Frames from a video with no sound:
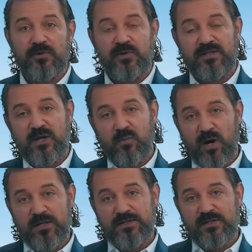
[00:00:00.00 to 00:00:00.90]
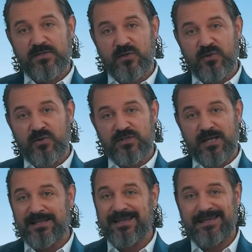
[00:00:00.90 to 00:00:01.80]
units at once. So you
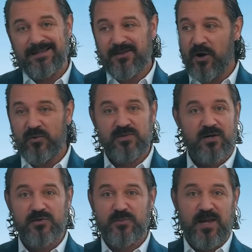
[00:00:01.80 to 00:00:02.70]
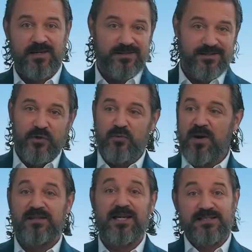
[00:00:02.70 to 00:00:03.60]
decide to get into the hotel space. You
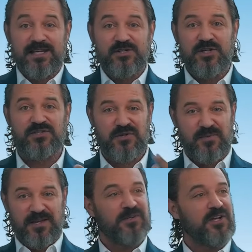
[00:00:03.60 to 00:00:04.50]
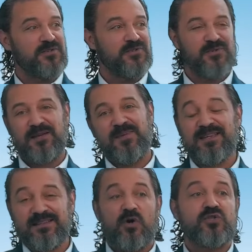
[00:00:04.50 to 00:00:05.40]
might like teaching, so you become a coach like
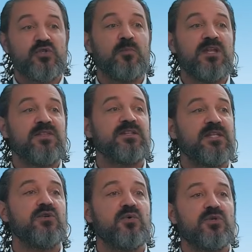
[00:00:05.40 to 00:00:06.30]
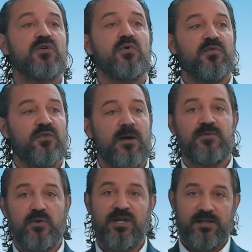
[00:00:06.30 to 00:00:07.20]
me. There are so many things that you can do
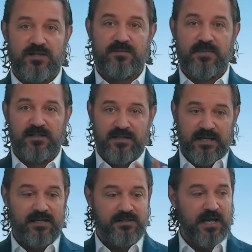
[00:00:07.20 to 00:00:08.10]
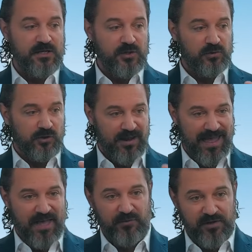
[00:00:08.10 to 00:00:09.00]
from doing this because like I said, you learn
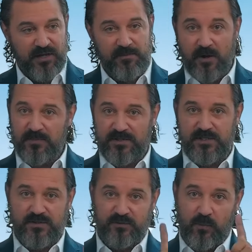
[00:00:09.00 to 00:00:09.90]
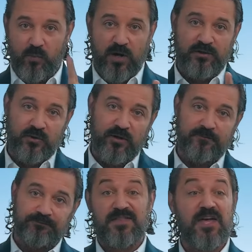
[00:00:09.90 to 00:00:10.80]
everything about business from one door.
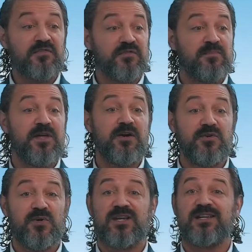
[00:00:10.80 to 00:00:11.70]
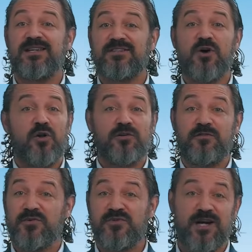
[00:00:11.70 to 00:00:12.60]
And then from there, you can connect all
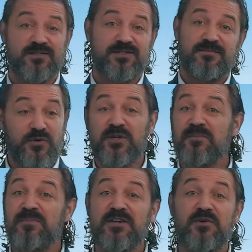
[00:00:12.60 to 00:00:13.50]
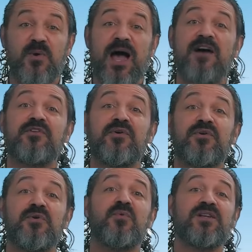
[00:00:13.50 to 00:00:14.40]
of those dots. You can be
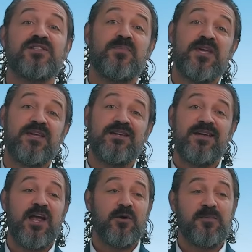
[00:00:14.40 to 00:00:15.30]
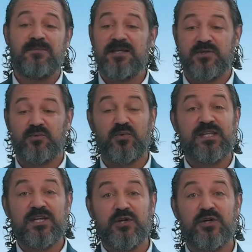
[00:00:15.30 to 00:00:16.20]
whoever you want to be. Airbnb is a
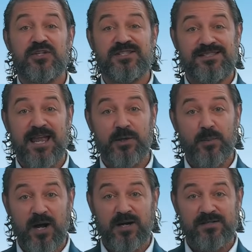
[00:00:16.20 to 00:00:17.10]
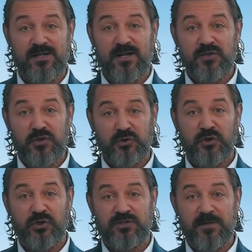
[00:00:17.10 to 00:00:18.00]
really good sandbox to
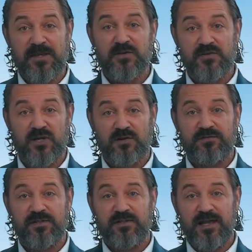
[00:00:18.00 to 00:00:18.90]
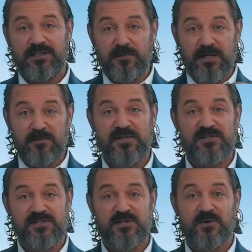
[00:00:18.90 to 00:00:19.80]
learn to be yourself and to be a
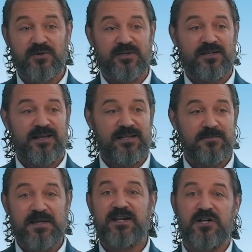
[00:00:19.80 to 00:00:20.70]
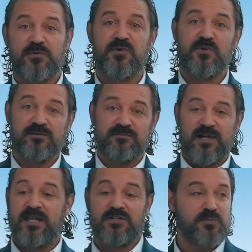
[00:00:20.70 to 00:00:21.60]
business owner and to be an entrepreneur
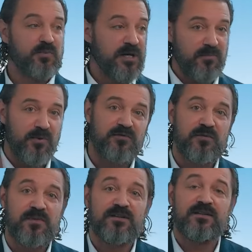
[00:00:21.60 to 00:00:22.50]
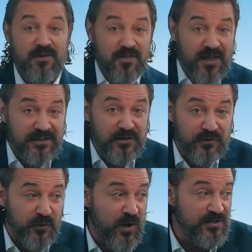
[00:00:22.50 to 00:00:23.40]
and then springboard from there. And thank you
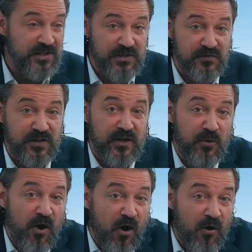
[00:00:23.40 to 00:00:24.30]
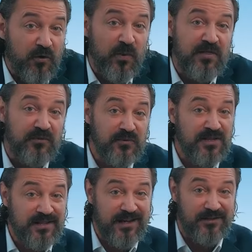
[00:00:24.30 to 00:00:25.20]
for watching this video all the way through
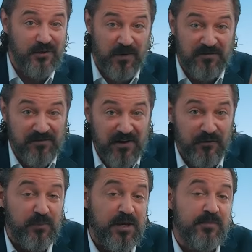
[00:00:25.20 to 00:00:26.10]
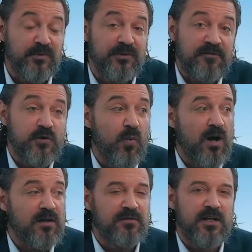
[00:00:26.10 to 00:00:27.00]
to the end. You're my favorite people. If you
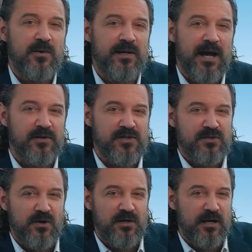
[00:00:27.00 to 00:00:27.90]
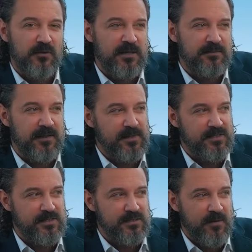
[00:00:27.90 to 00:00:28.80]
want a video on how to start an Airbnb
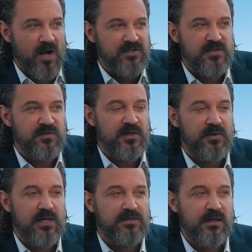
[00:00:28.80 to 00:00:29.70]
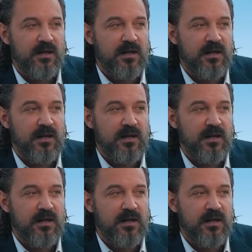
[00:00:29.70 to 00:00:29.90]
business, watch this video next.